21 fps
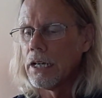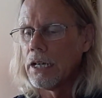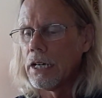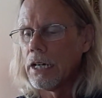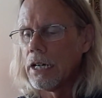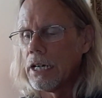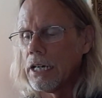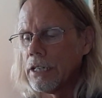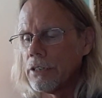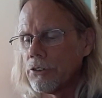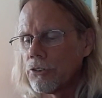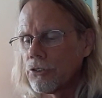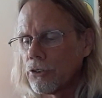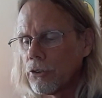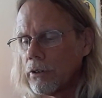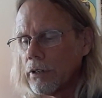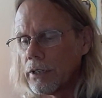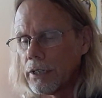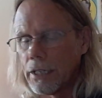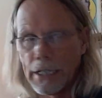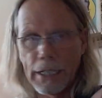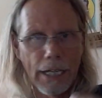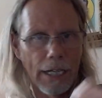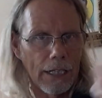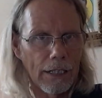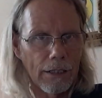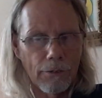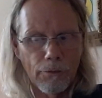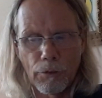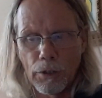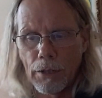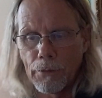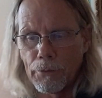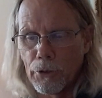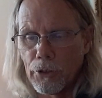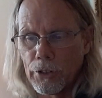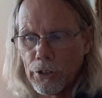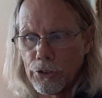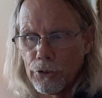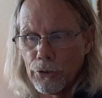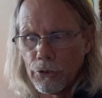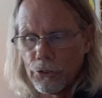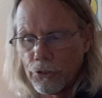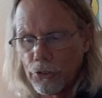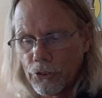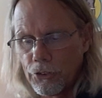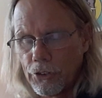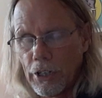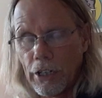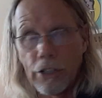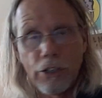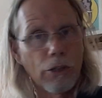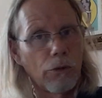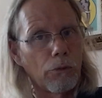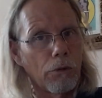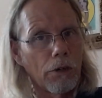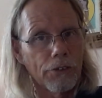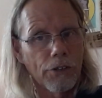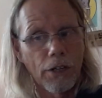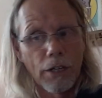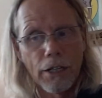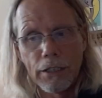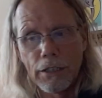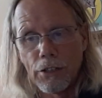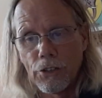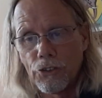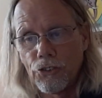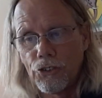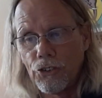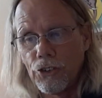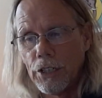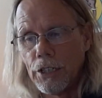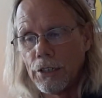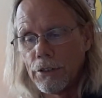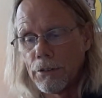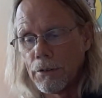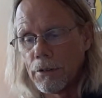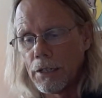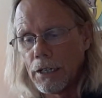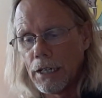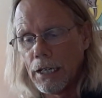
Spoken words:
And so again, what I'm going to do is just tell you what's on this sheet,